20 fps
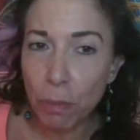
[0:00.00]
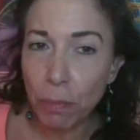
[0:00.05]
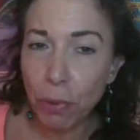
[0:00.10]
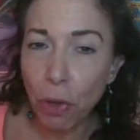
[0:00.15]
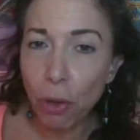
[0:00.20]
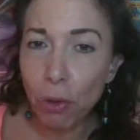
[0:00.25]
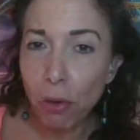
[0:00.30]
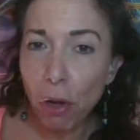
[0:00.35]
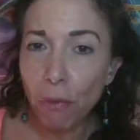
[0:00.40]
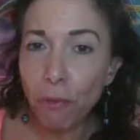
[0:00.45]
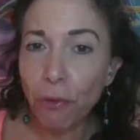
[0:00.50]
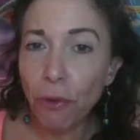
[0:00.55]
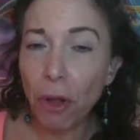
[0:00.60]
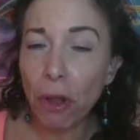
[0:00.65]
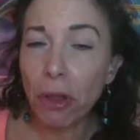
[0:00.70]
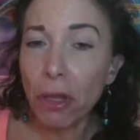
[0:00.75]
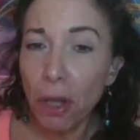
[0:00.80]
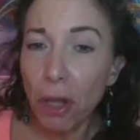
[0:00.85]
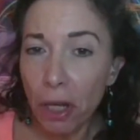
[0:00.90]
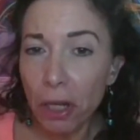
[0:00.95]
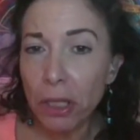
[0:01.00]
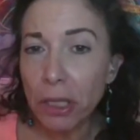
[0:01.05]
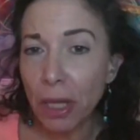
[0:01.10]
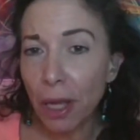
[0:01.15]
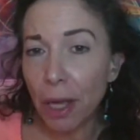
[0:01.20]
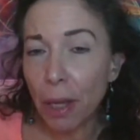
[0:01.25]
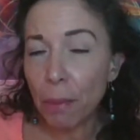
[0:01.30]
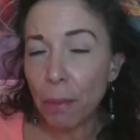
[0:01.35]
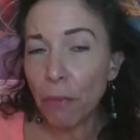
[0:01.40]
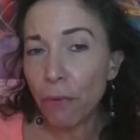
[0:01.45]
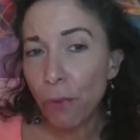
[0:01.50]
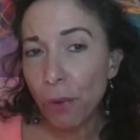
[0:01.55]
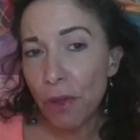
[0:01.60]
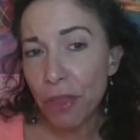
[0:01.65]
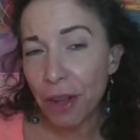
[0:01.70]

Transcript: blown off for a long time before